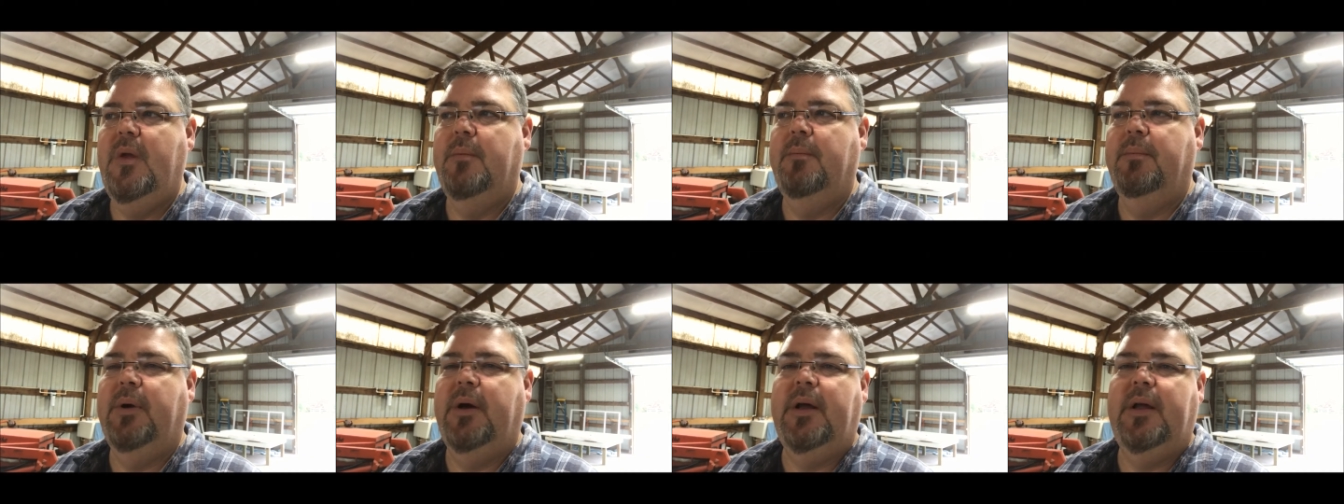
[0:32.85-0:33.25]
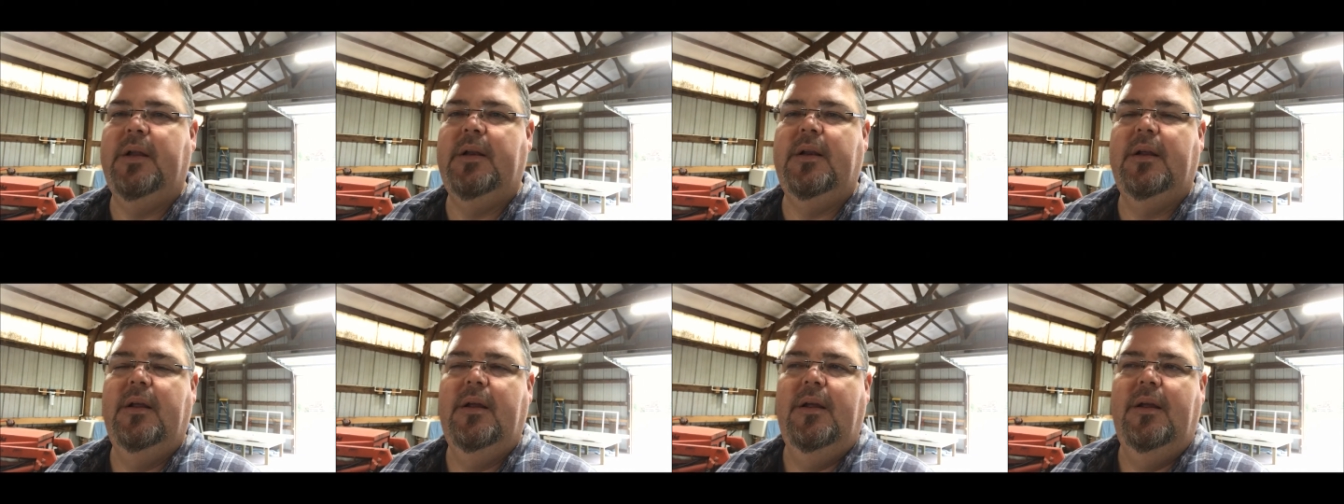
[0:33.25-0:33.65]

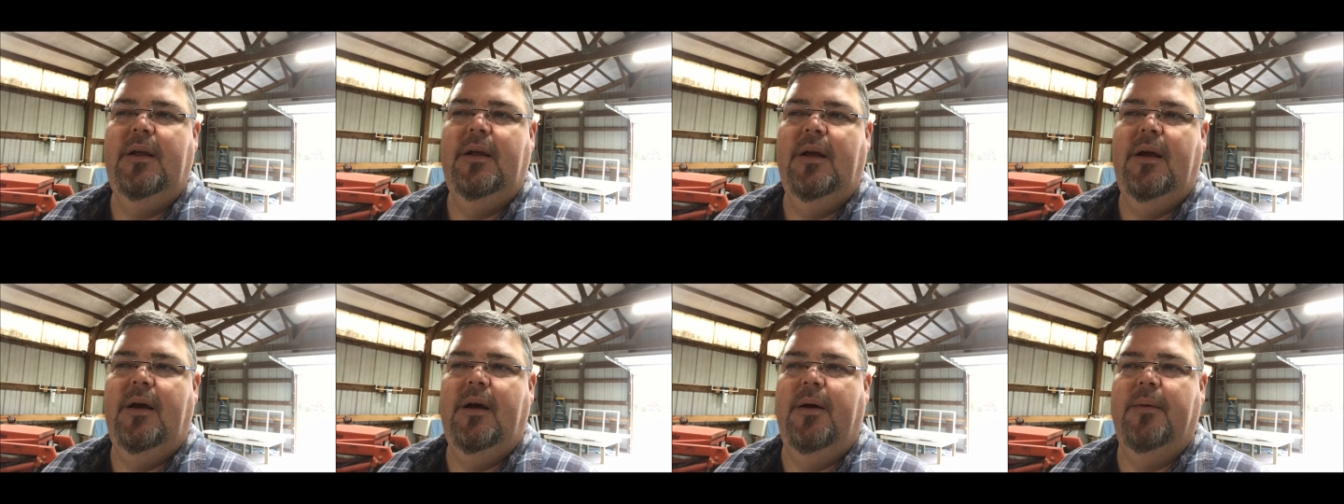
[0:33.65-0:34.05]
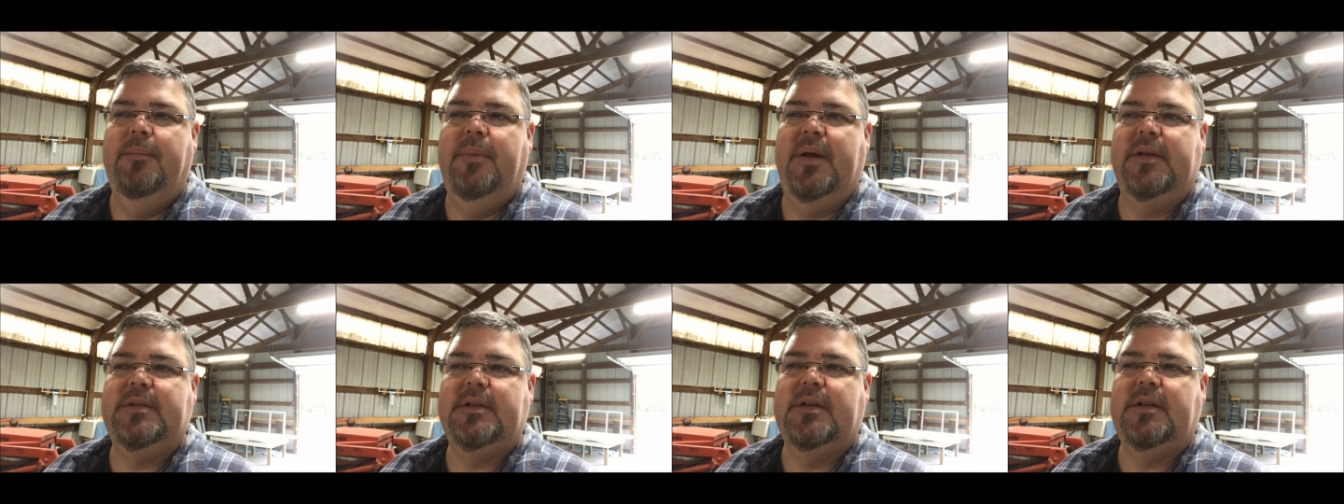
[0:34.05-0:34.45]
But
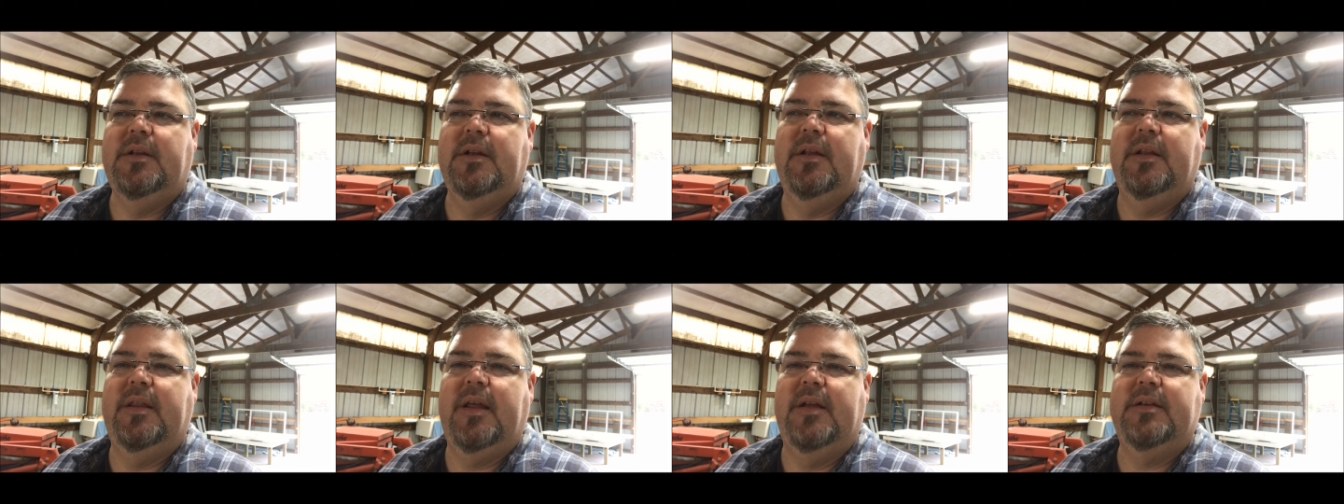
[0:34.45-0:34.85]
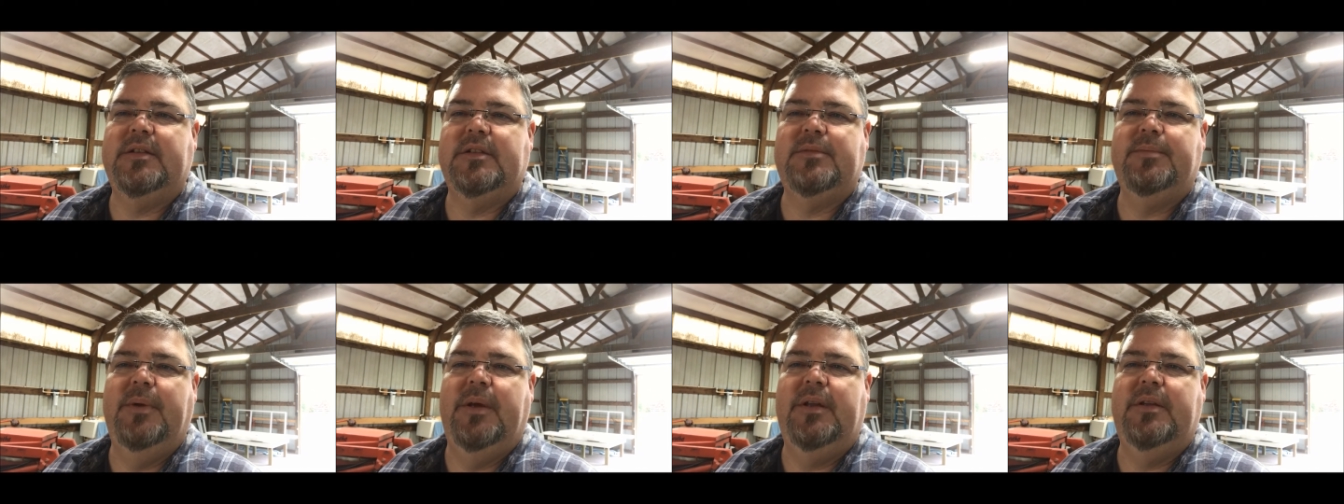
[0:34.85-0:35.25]
basically that
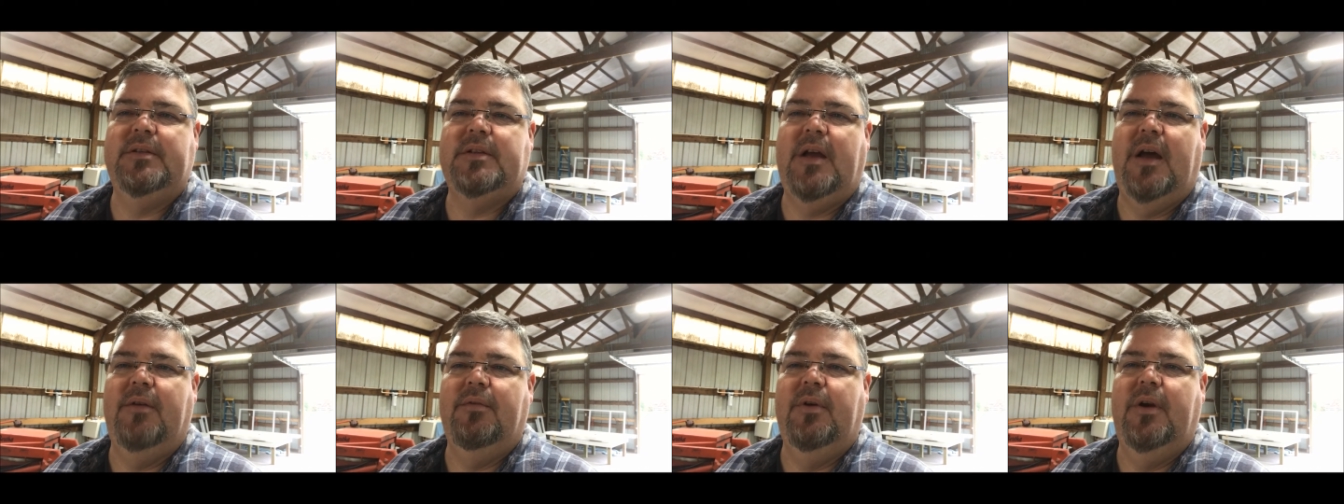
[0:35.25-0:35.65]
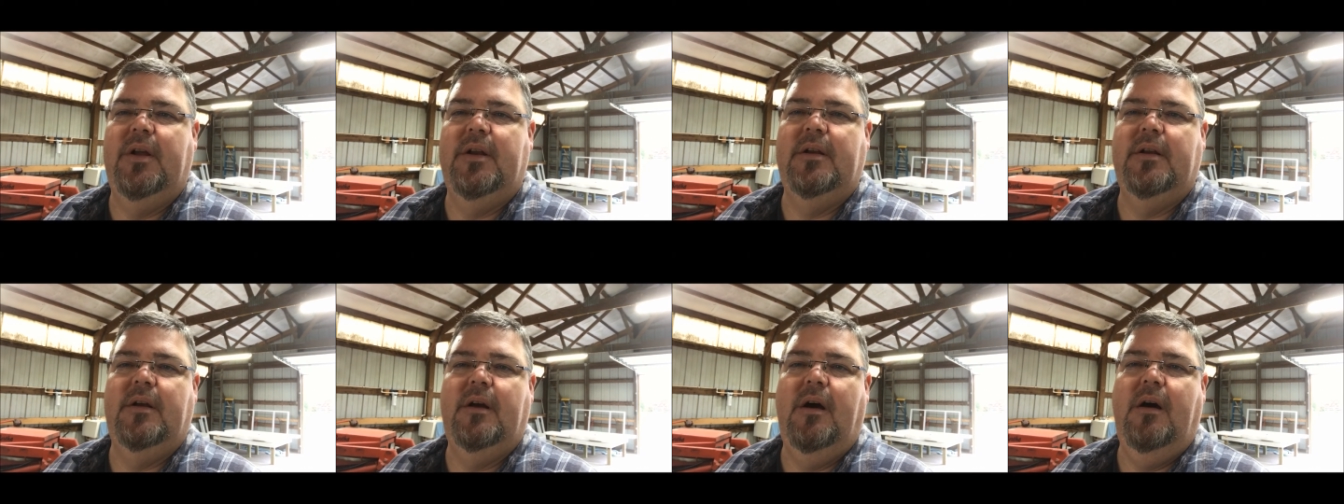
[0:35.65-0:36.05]
just means I
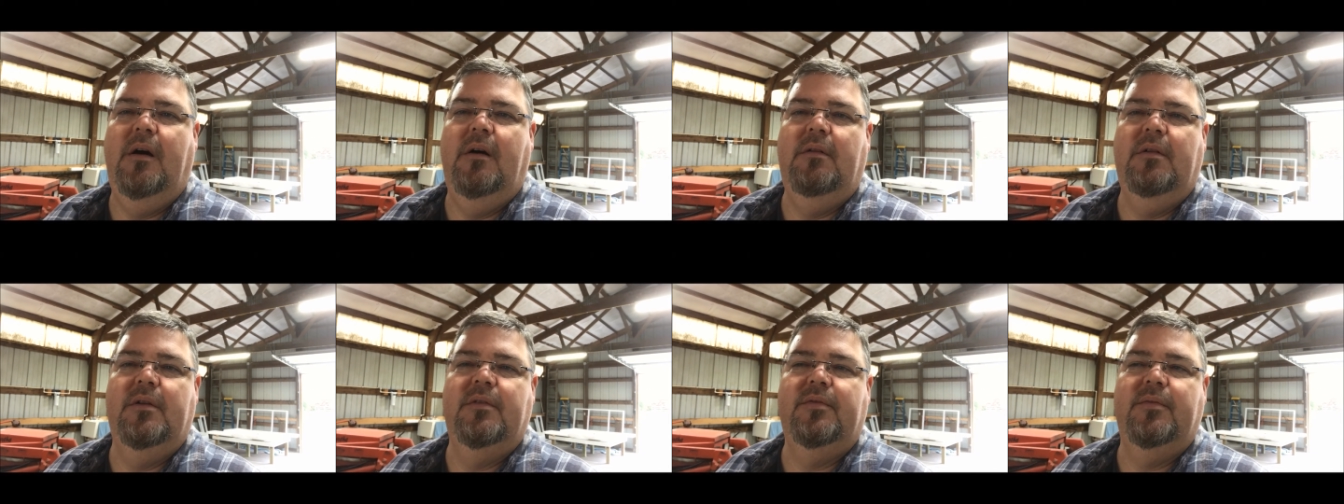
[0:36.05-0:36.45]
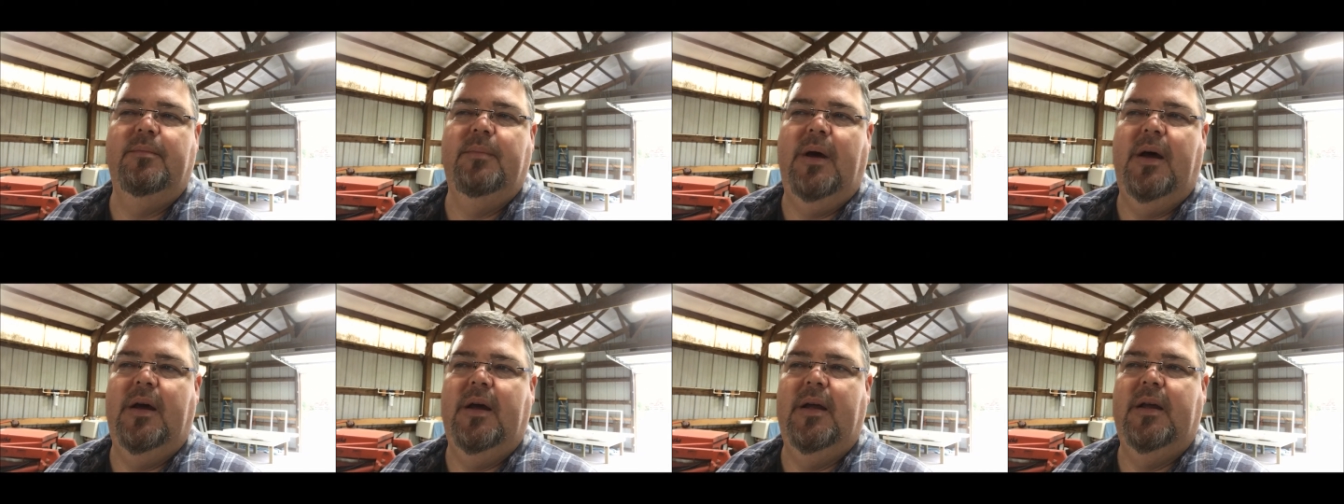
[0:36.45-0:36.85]
run all of
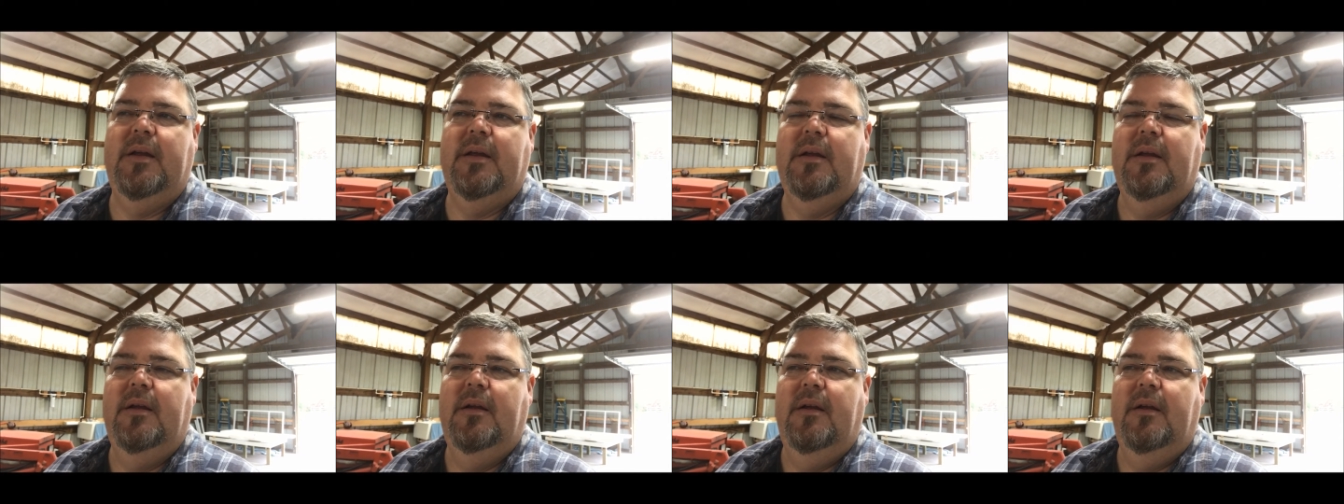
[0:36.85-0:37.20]
my